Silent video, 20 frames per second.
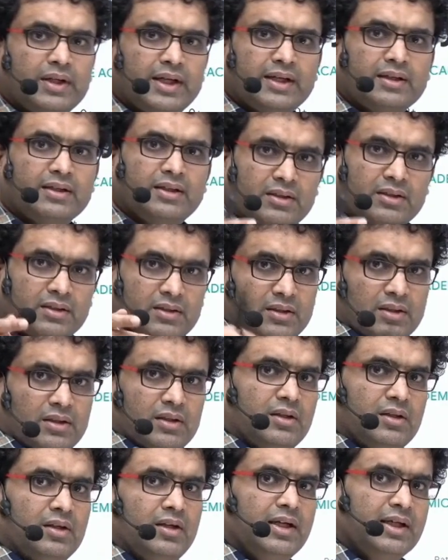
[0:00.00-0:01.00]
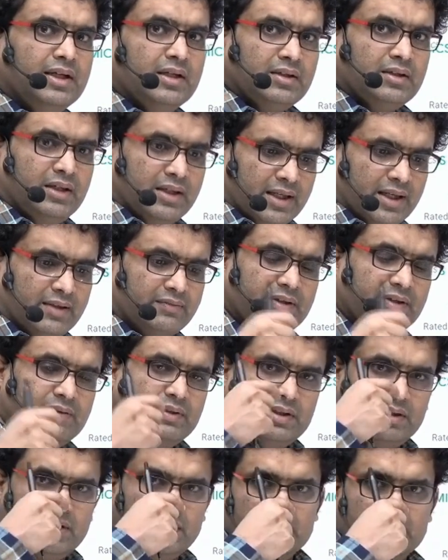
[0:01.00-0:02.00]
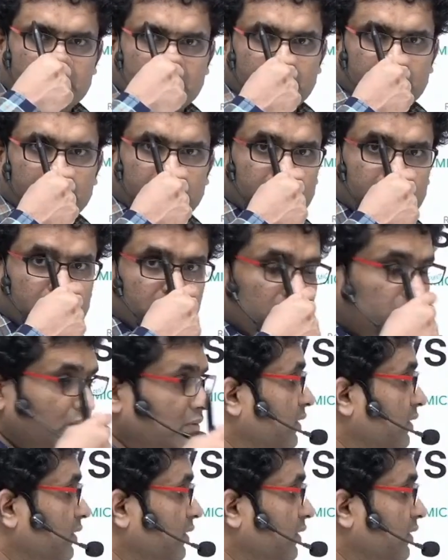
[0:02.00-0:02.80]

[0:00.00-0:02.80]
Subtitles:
the link that I have given in the description below, will